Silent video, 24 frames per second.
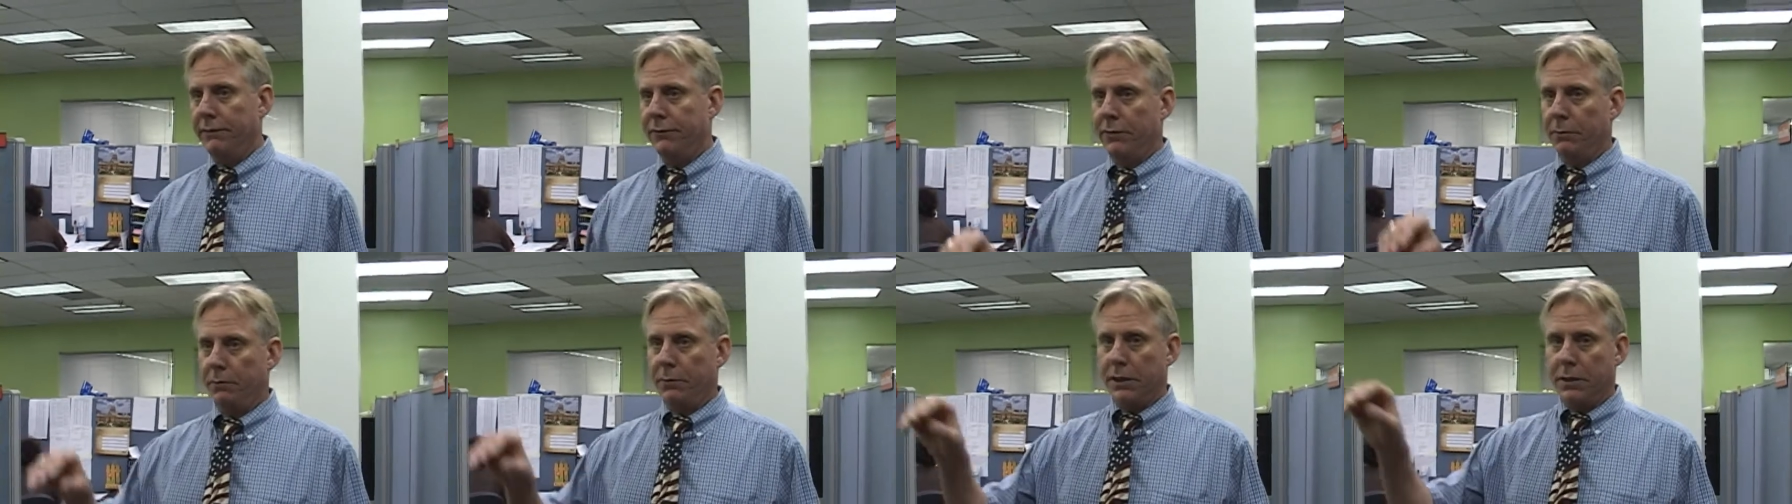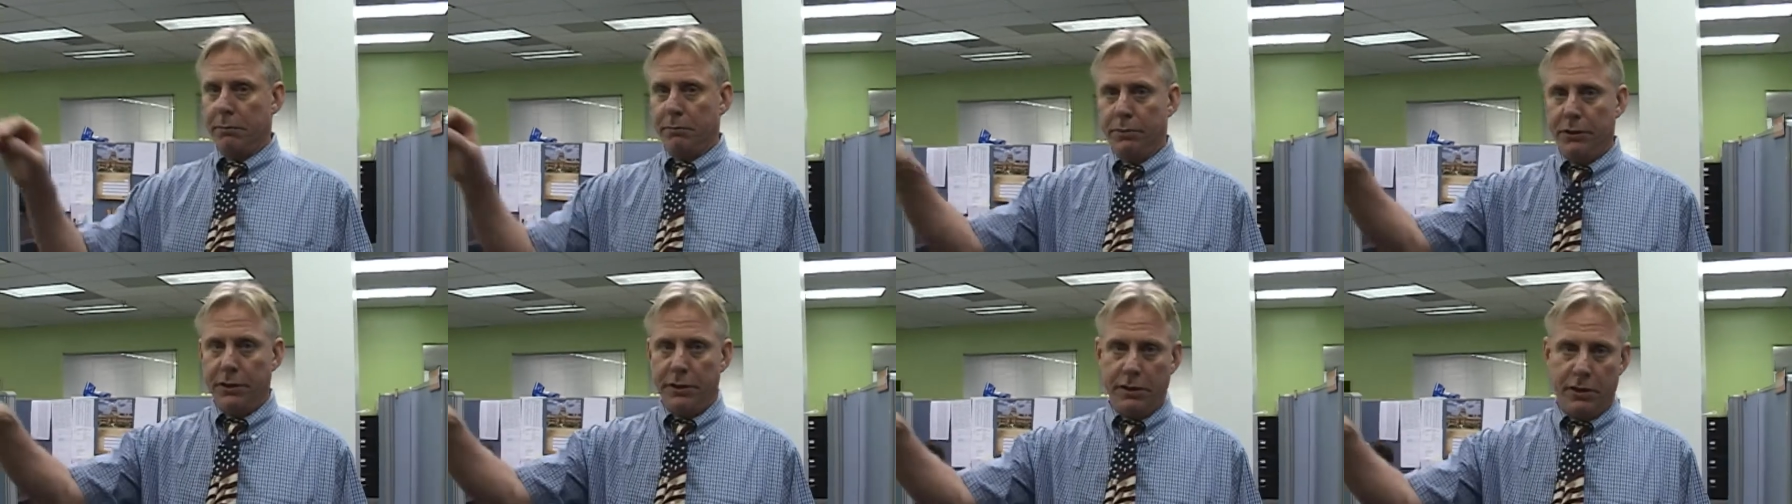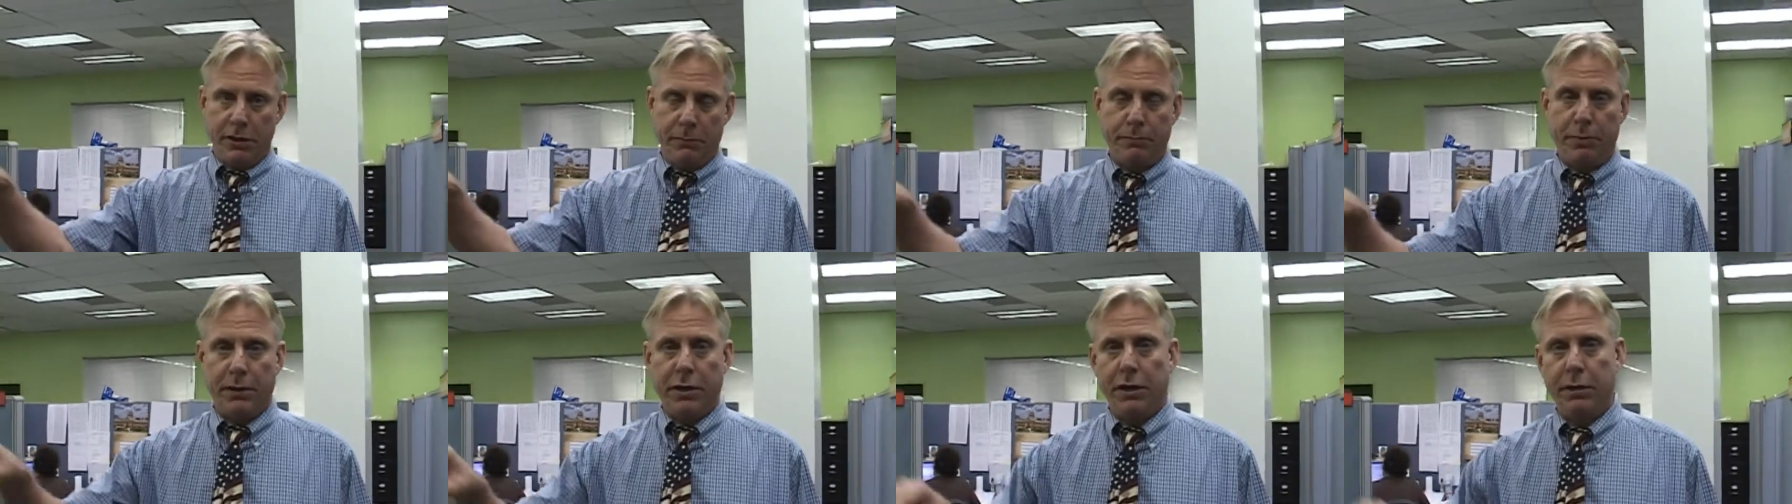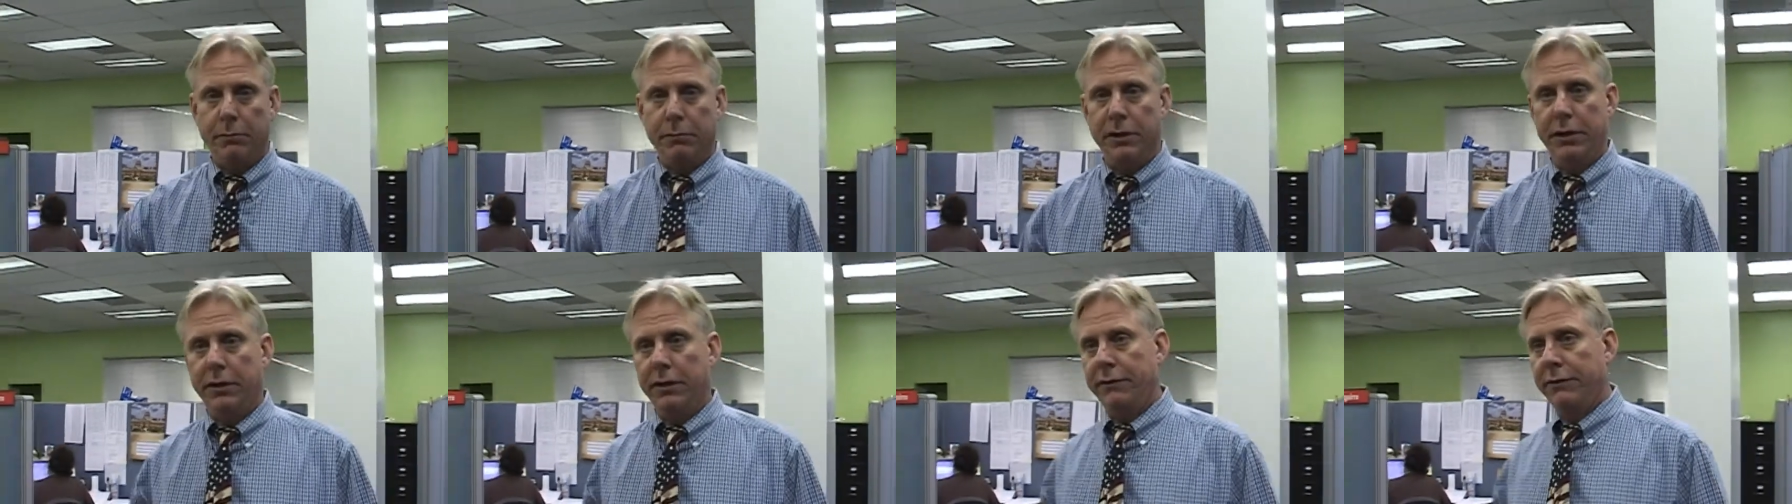from the computer
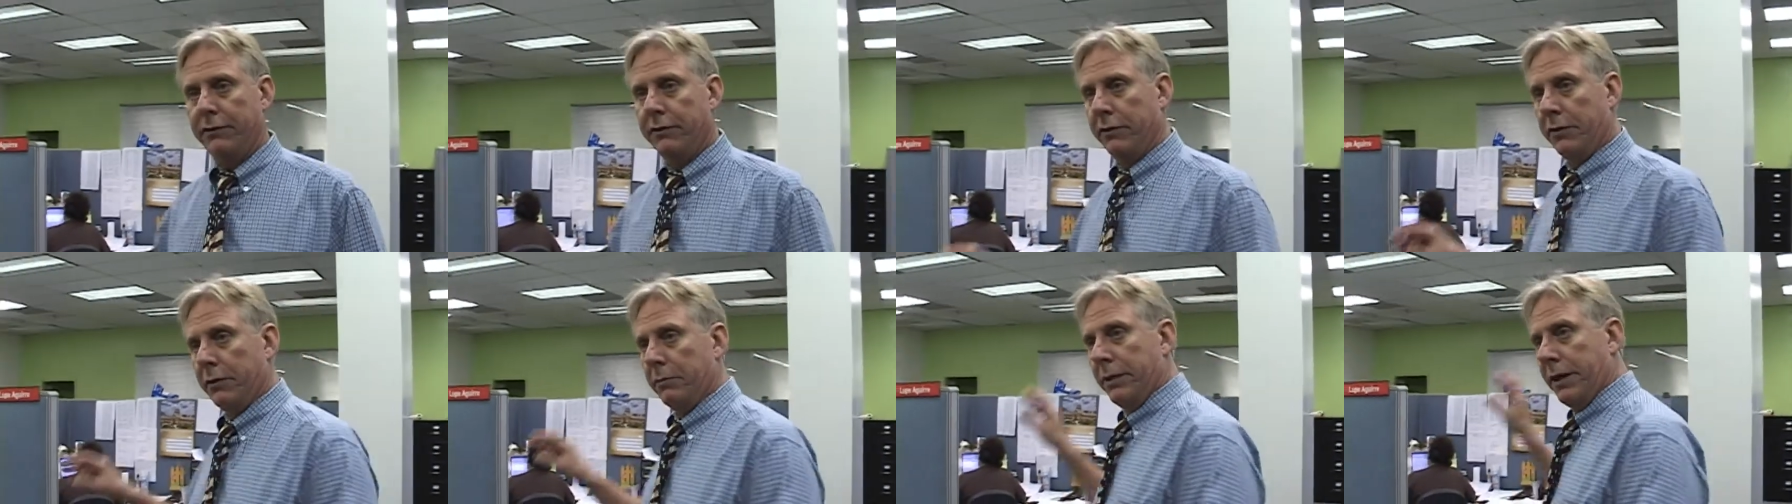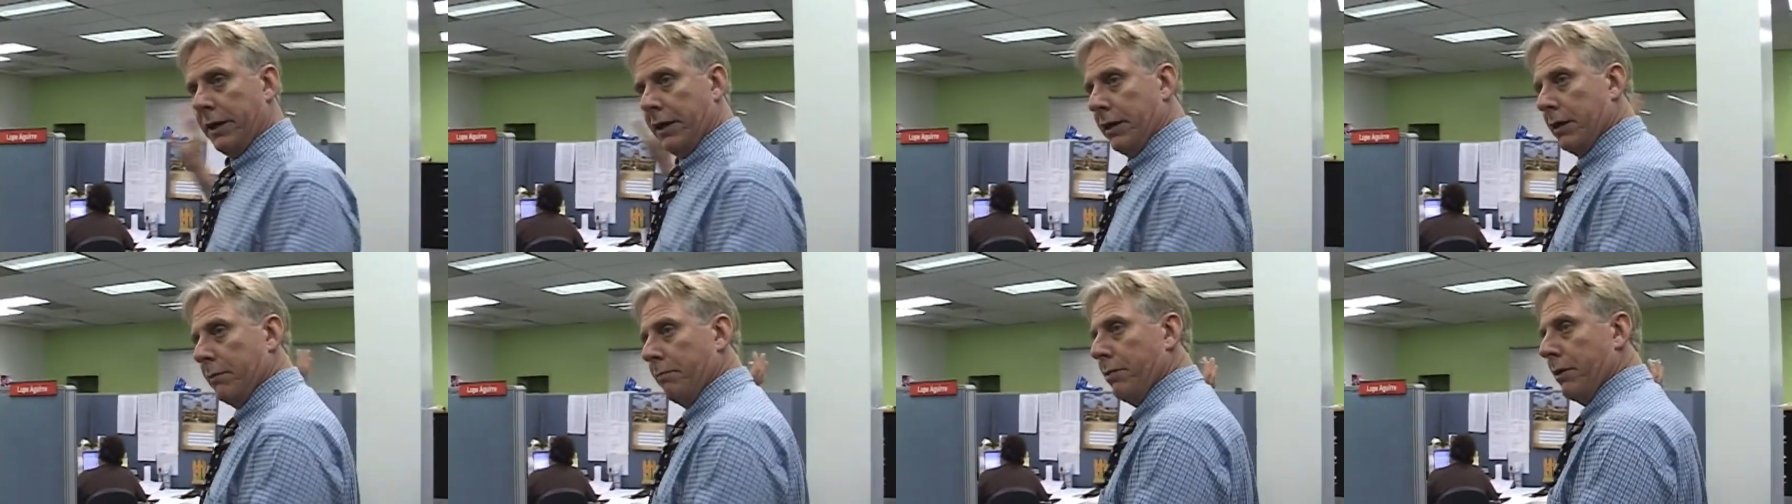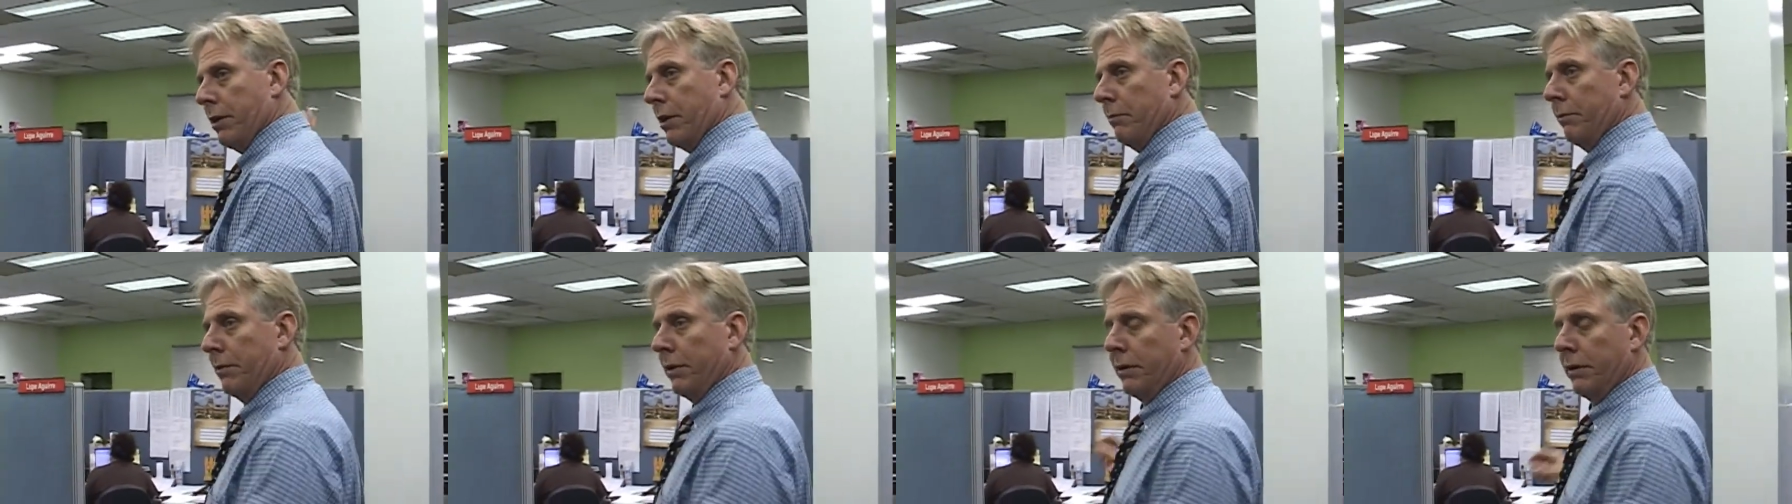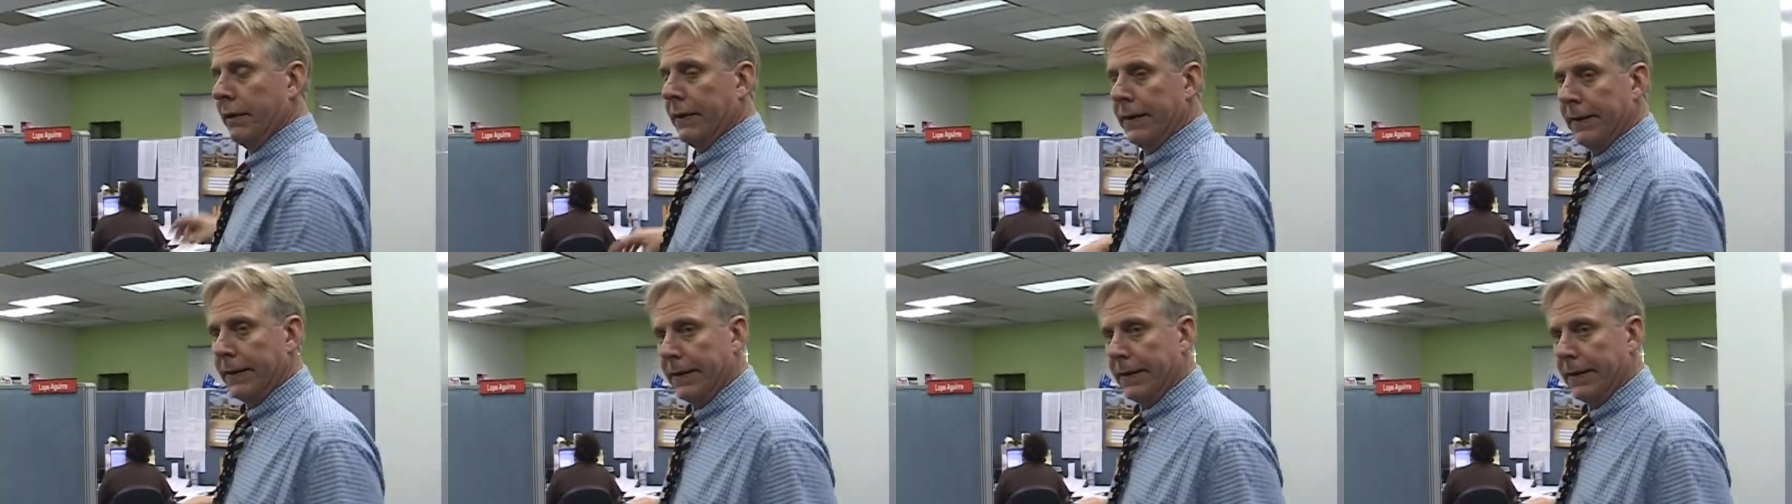department, to the mail department,